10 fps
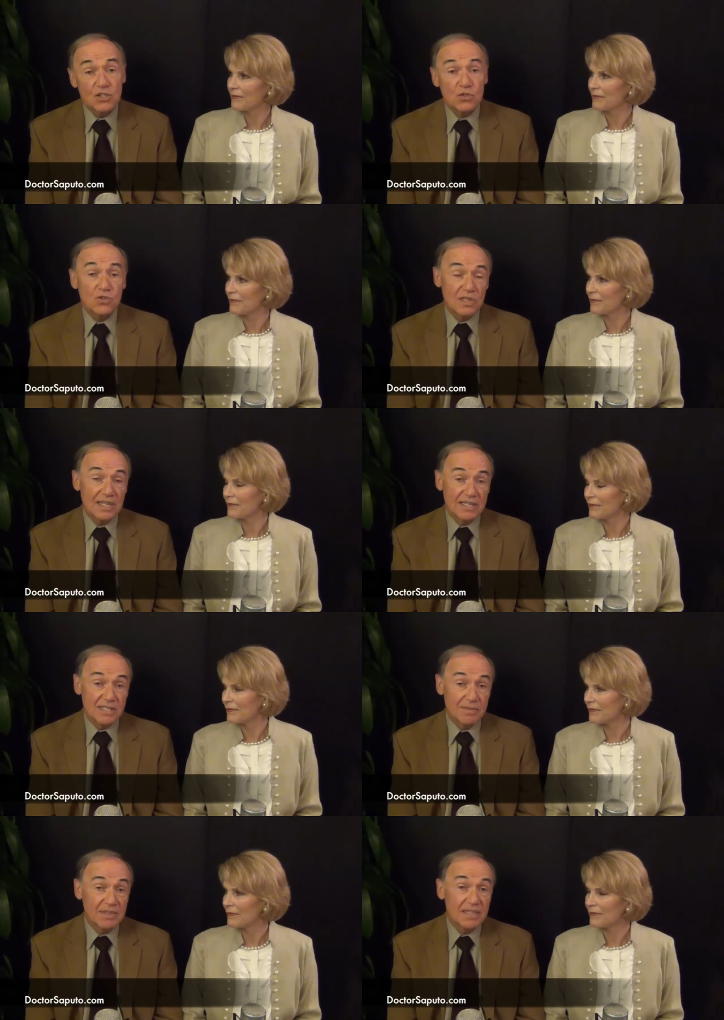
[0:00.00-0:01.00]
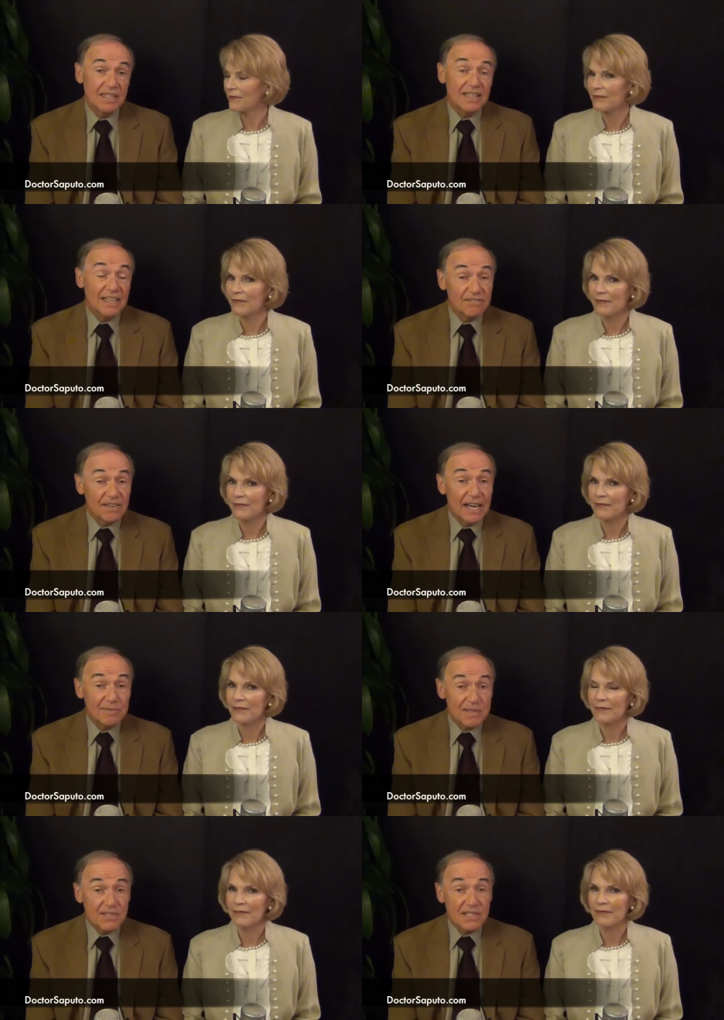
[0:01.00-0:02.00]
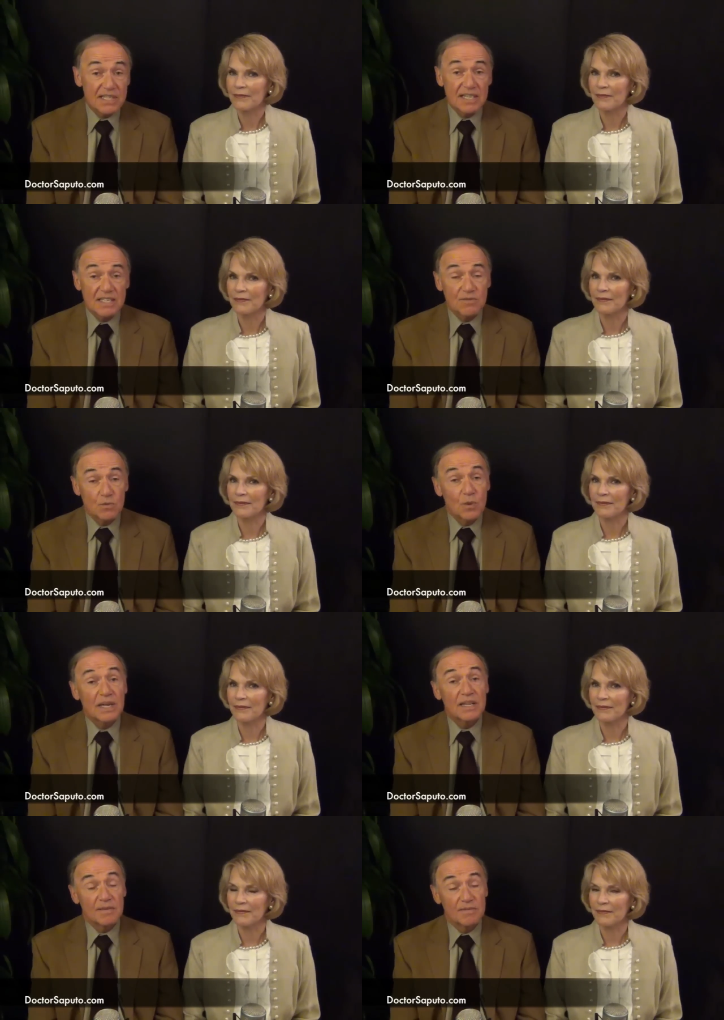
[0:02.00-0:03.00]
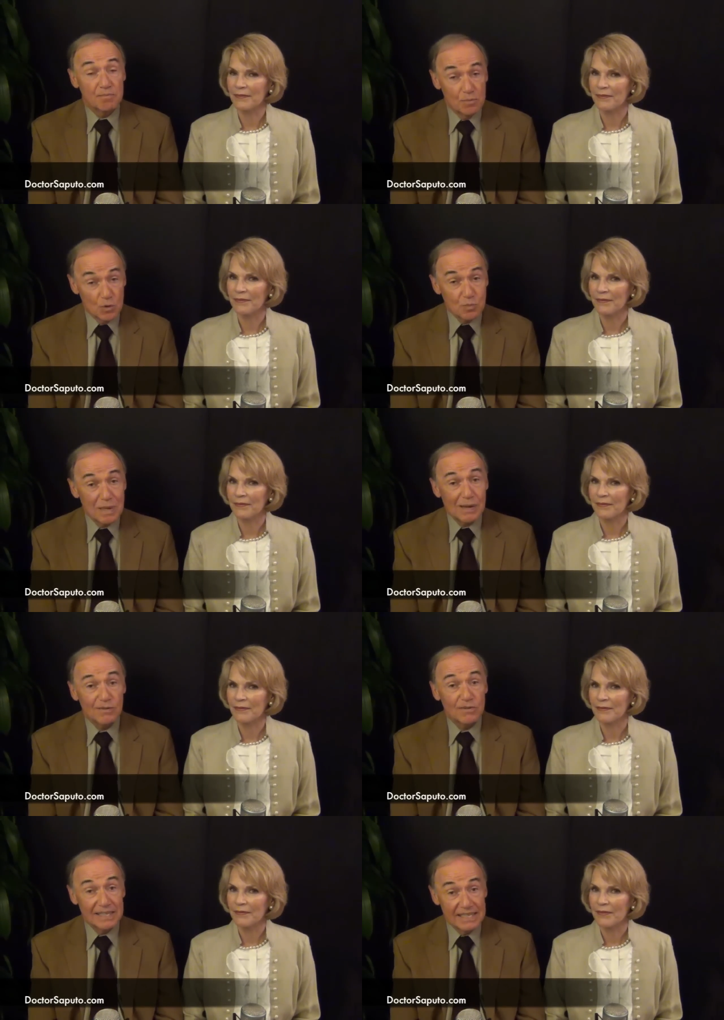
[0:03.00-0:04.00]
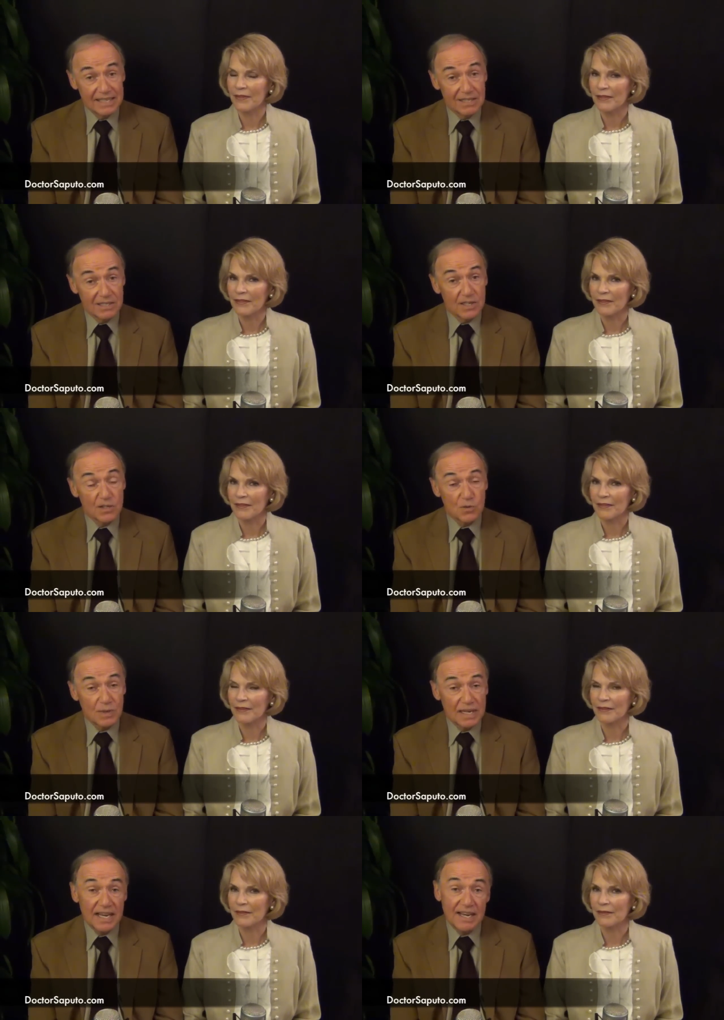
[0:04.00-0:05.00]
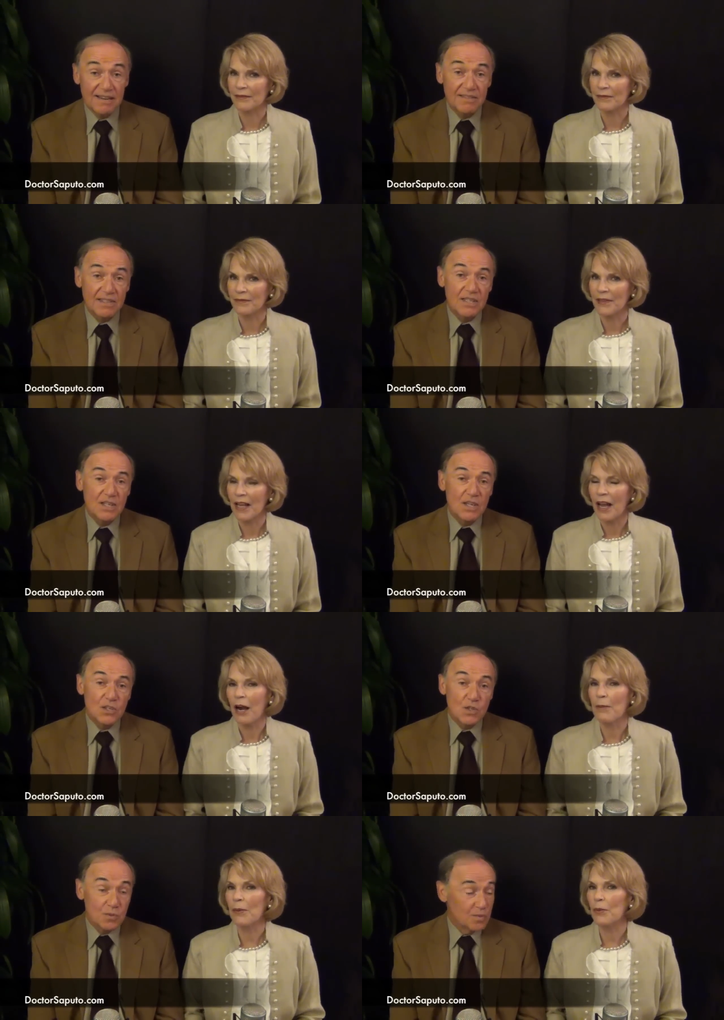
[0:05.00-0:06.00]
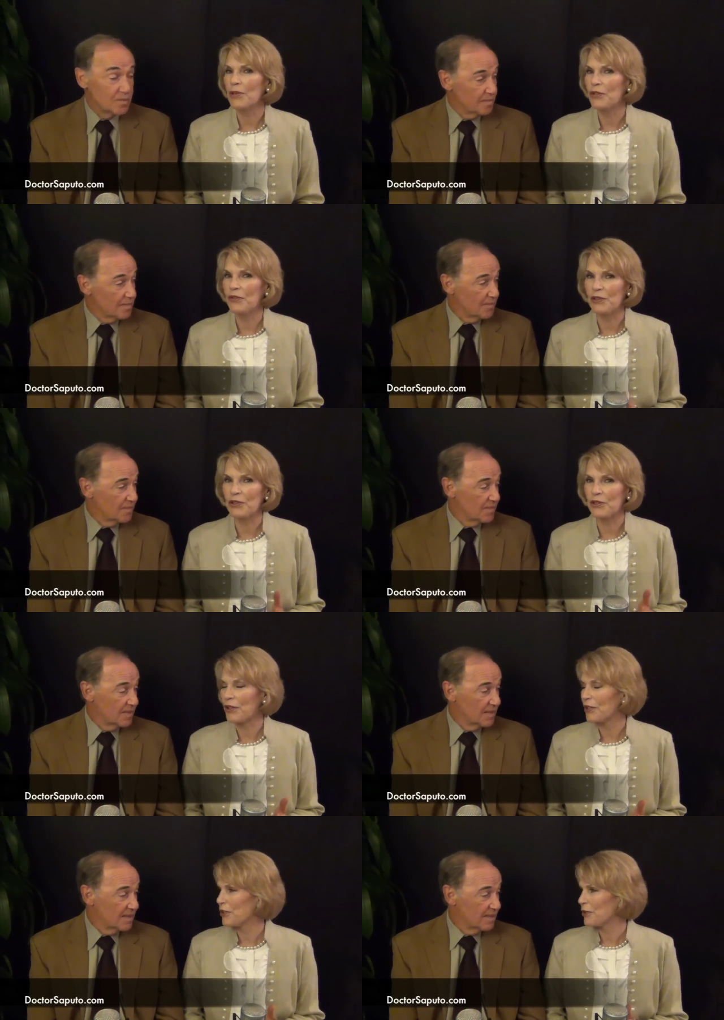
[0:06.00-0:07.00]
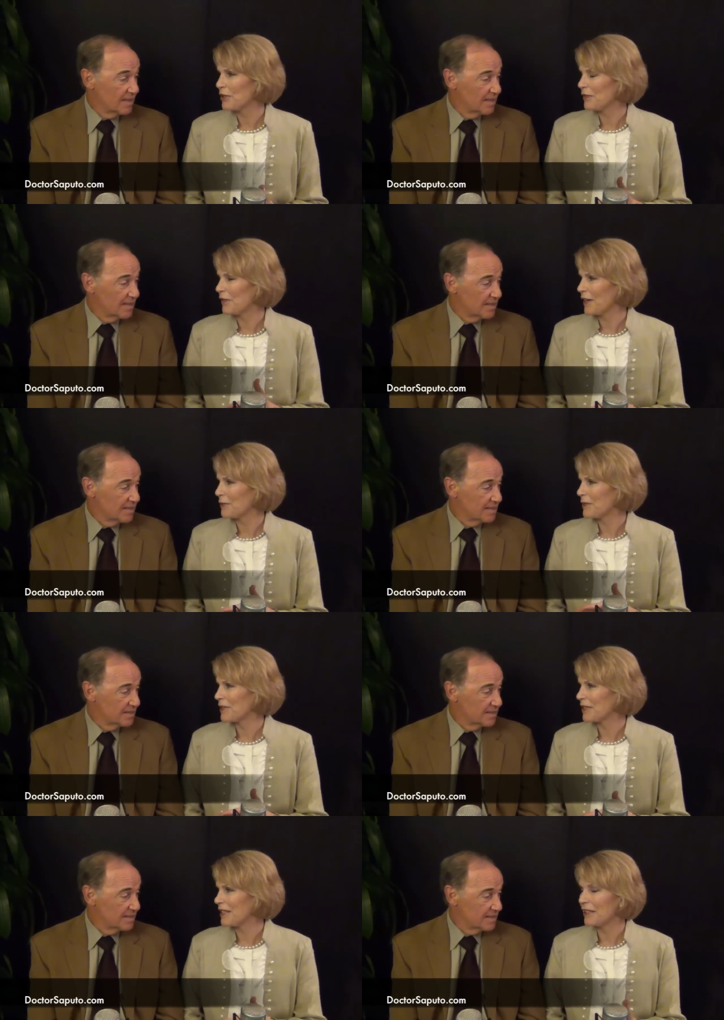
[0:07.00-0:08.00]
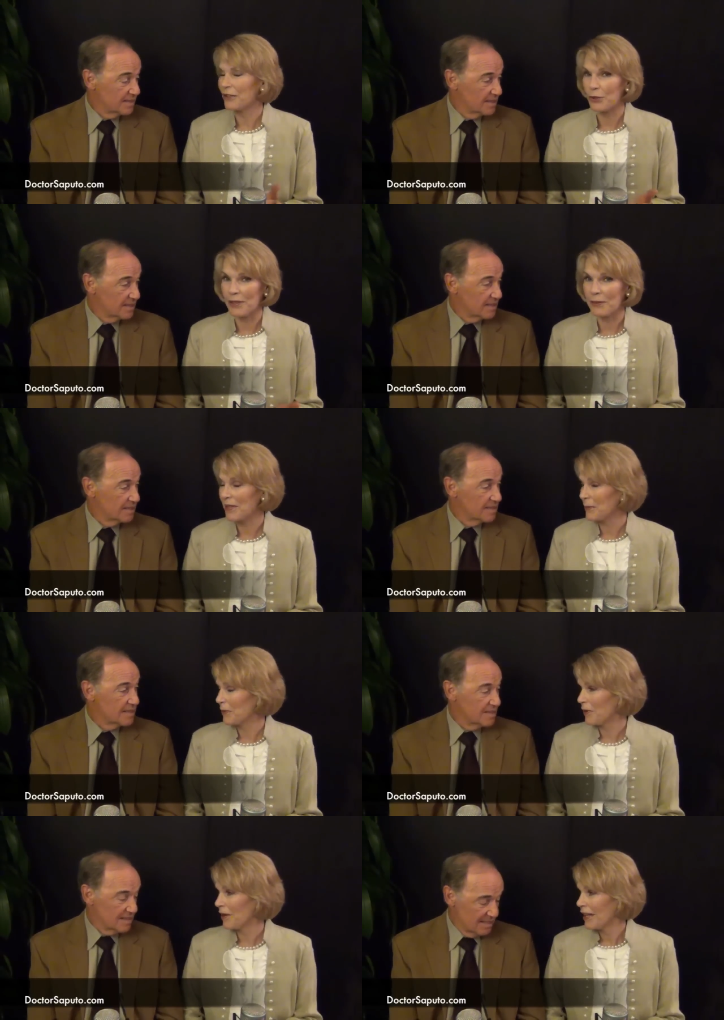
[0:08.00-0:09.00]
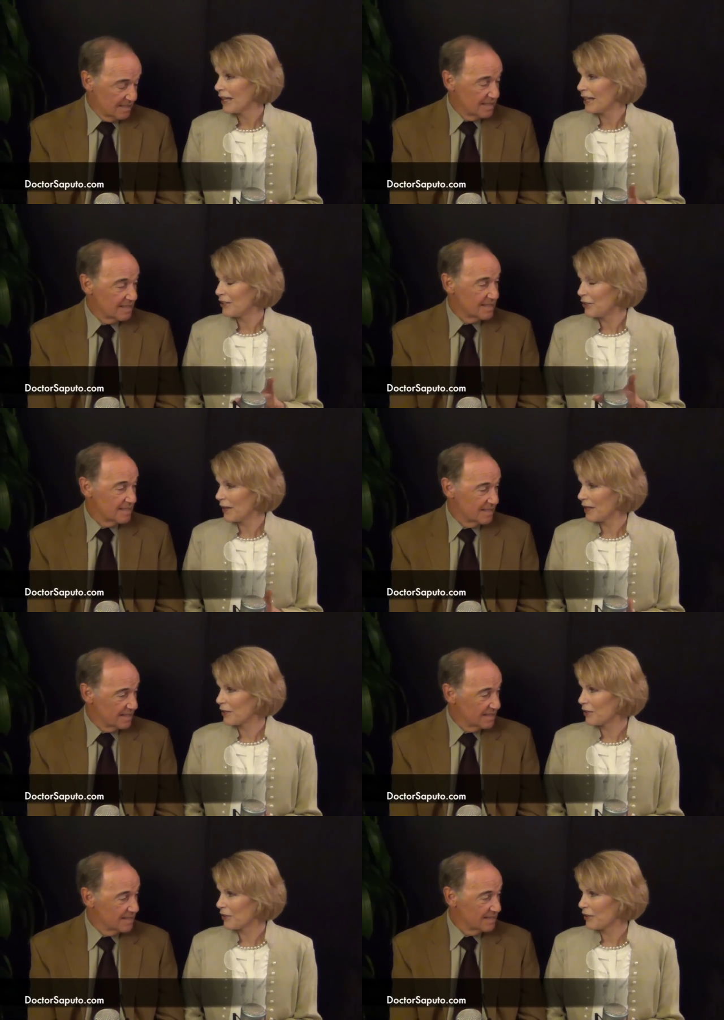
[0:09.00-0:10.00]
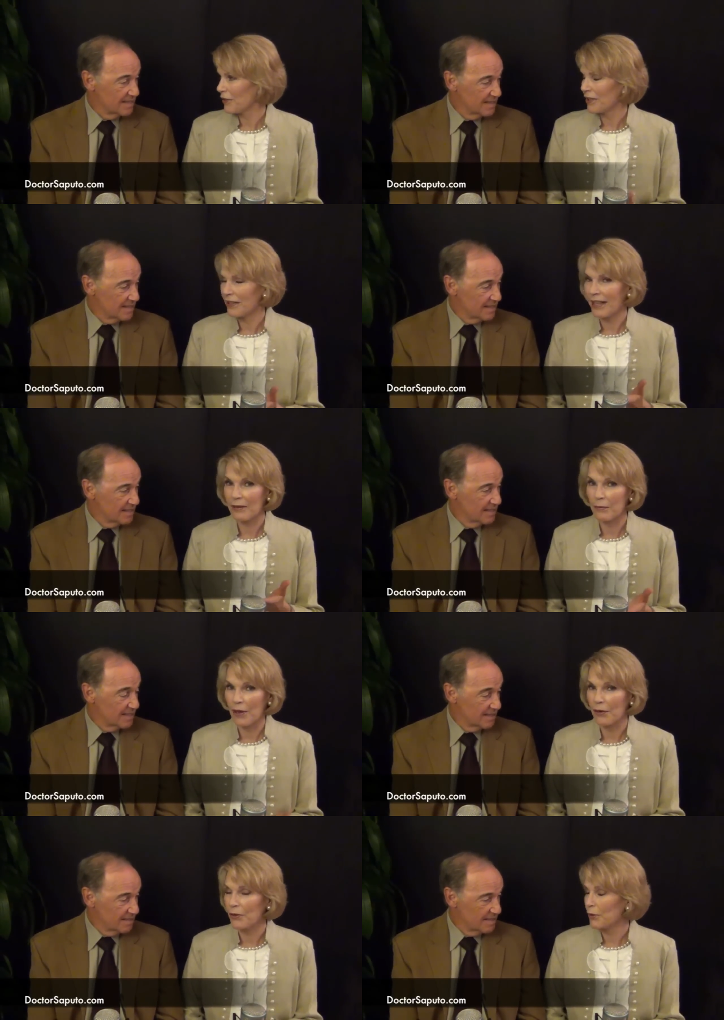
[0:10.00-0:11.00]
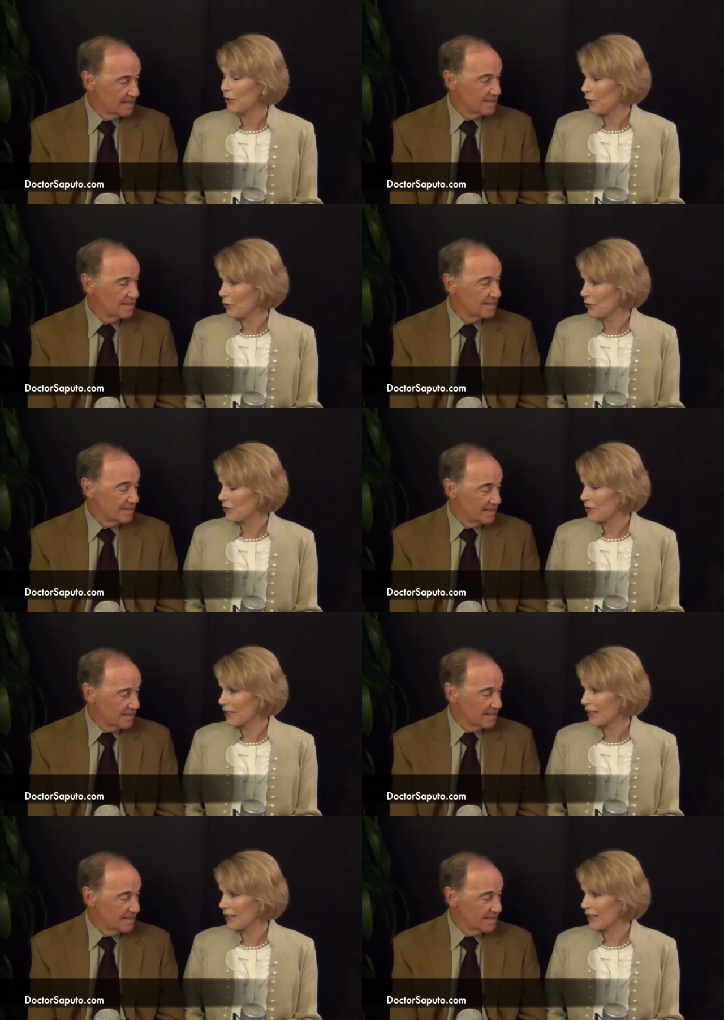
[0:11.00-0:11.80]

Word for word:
Speaker 1: to neutralize them. And vitamin C is one of the most powerful antioxidants we have.
Speaker 2: I so, remember when you first started using vitamin C to treat people, huh? and you had a girl that had mononucleosis